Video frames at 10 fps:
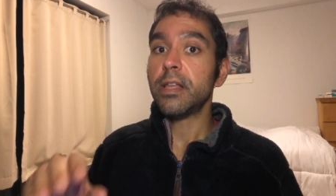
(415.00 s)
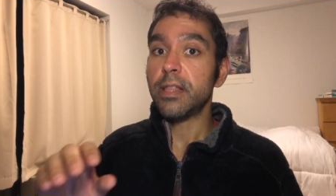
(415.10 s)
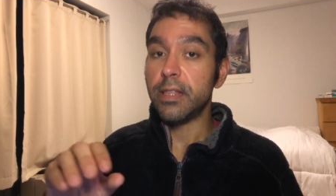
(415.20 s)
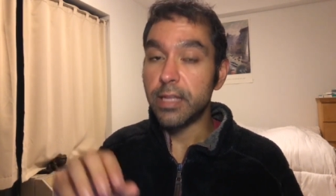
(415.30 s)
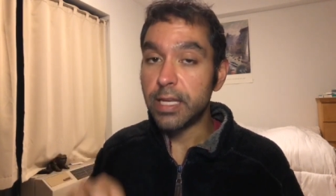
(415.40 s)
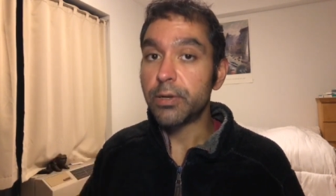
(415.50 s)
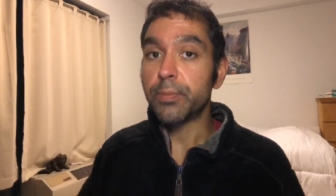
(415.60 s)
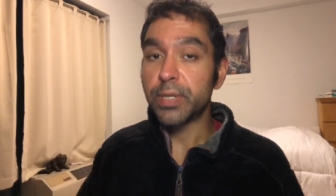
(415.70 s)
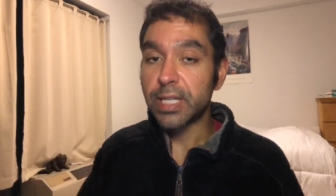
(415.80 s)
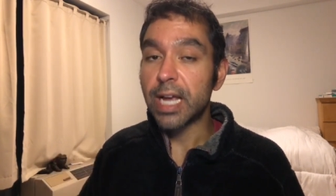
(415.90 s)
These are
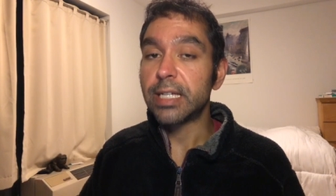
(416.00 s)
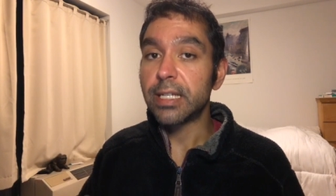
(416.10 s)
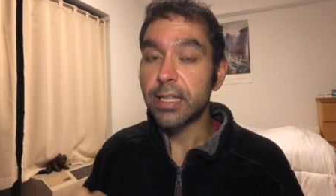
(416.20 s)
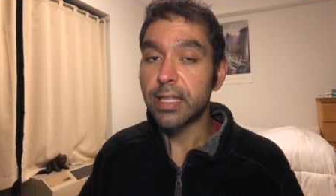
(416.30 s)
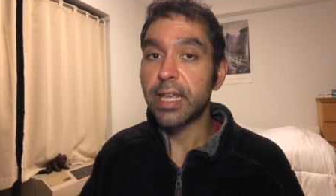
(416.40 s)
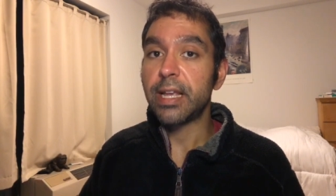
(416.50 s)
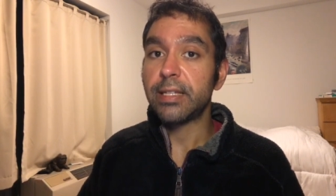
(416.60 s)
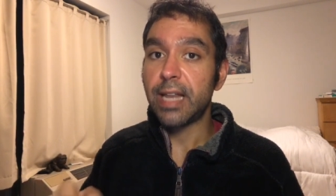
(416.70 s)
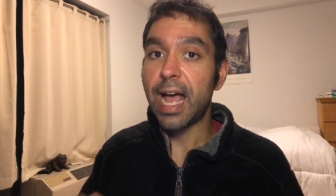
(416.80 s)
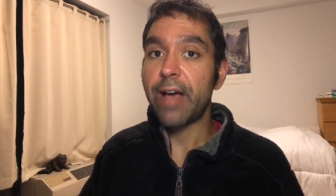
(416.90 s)
precisely the things
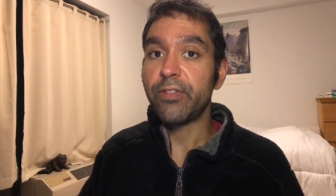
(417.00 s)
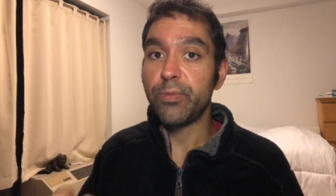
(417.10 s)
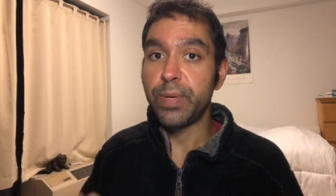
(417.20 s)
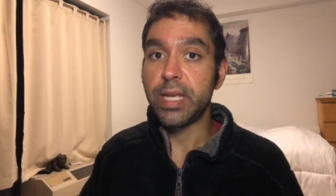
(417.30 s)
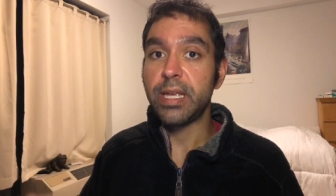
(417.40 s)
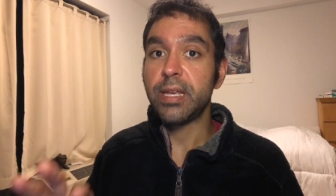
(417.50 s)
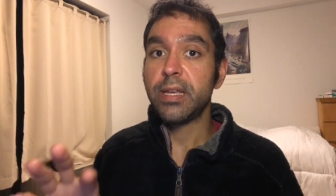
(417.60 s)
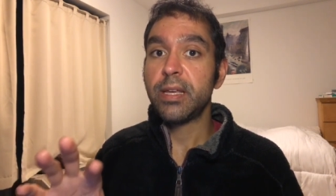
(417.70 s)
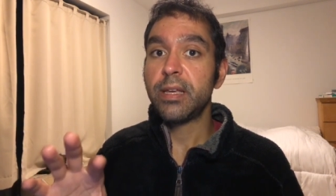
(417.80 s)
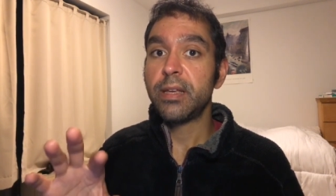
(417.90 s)
that have to be,
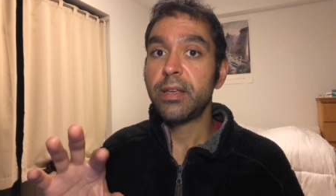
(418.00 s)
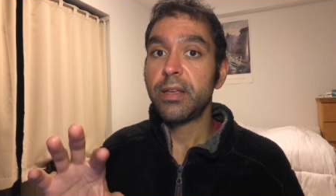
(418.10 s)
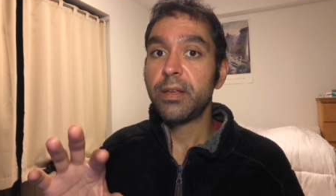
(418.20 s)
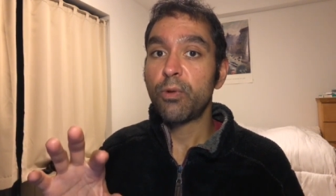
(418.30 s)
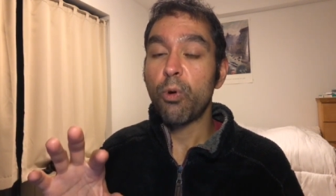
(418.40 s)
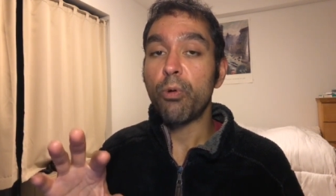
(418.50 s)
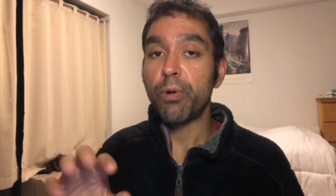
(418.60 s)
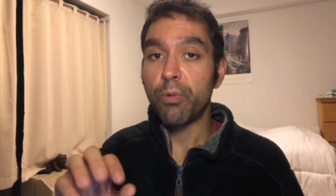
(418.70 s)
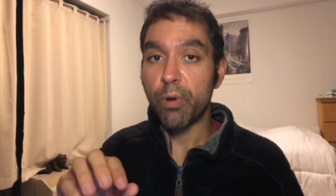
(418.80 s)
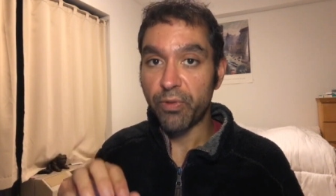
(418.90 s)
quote
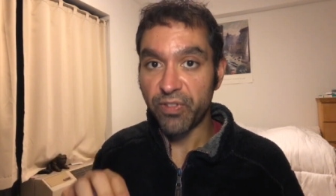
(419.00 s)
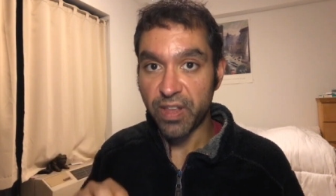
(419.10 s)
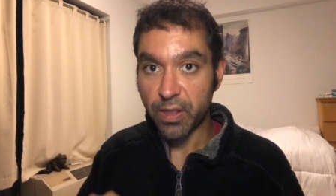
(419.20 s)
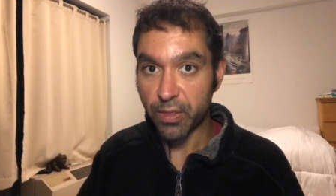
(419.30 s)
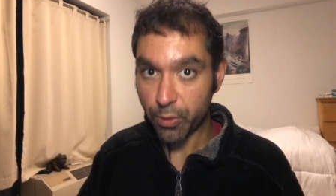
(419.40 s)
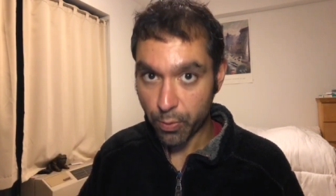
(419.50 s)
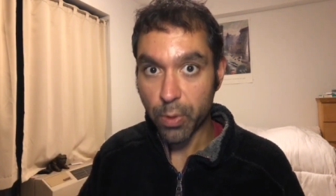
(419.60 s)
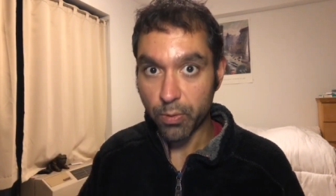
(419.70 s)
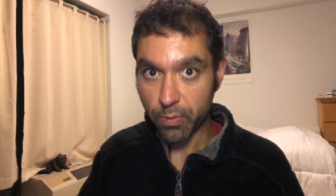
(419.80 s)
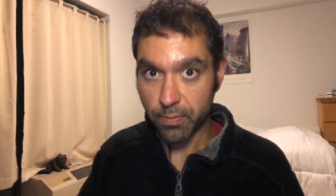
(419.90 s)
unquote, seen through